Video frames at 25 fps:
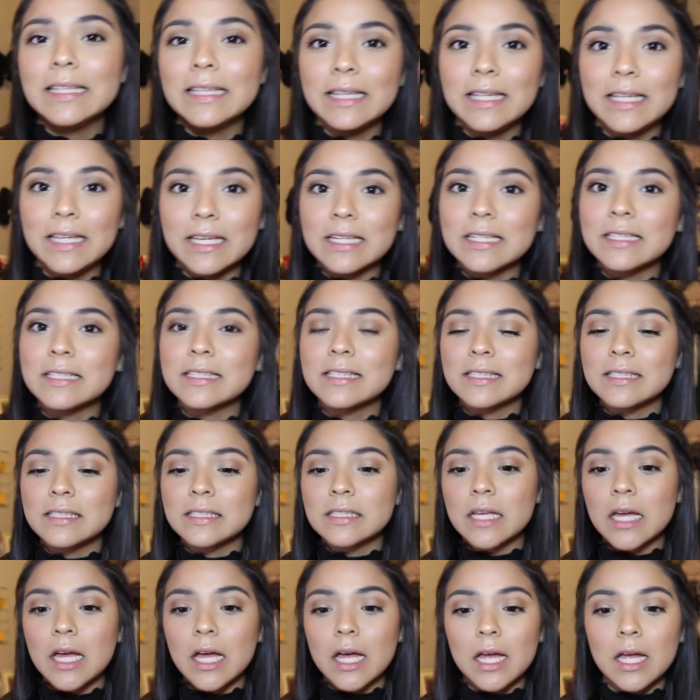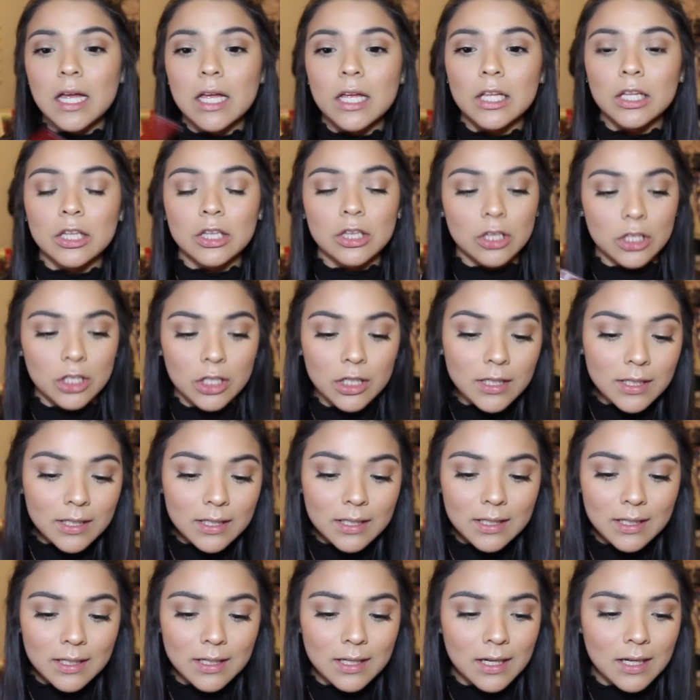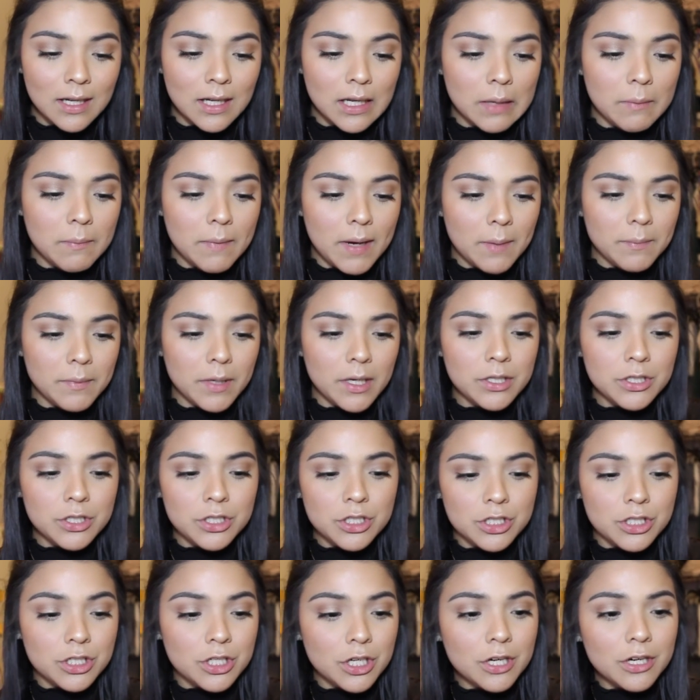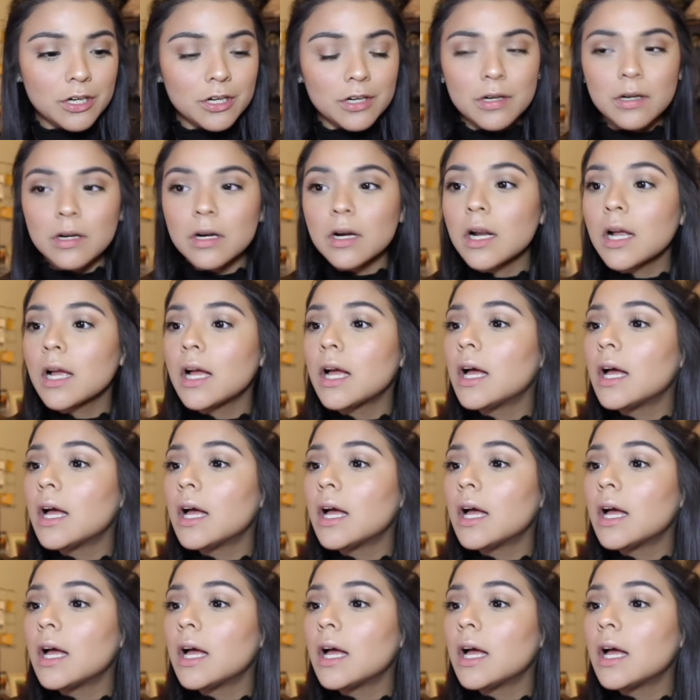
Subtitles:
this look. I'm not sure.